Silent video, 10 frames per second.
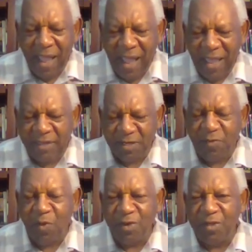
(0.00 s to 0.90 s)
I just
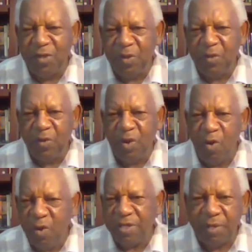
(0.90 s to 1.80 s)
want to
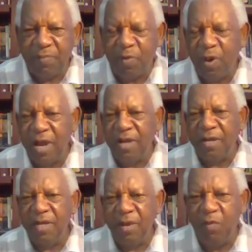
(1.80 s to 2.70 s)
go into prayer
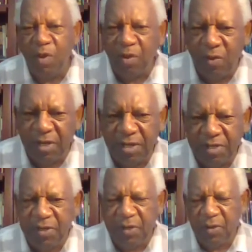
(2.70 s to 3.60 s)
and then we're going
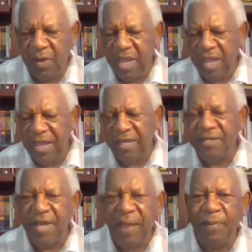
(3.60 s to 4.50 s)
into a
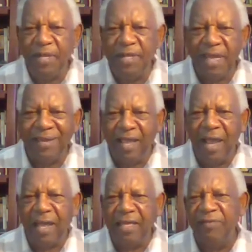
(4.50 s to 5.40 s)
topic that
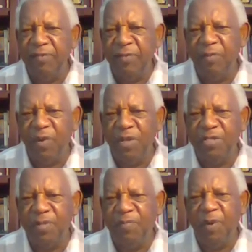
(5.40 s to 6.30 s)
God have
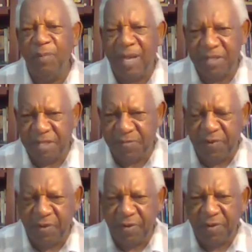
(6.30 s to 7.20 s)
impressed upon my
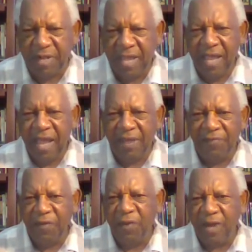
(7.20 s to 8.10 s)
spirit I
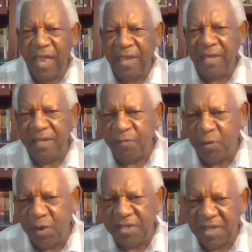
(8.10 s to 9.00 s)
feel like the
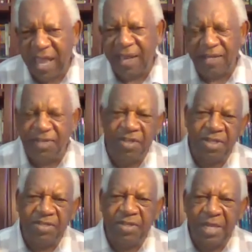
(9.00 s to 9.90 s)

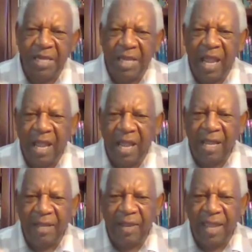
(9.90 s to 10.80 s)
praiseologist,
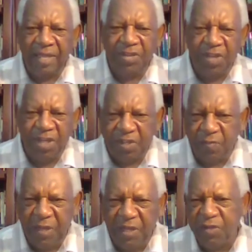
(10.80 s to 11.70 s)
uh, as she
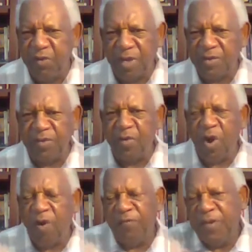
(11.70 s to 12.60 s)
speak to us so
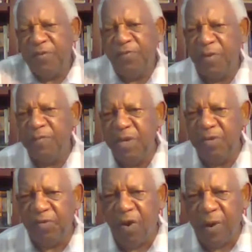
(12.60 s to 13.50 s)
often from
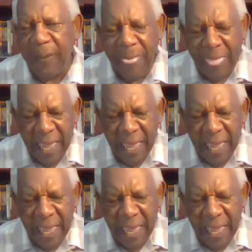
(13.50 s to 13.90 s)
Detroit,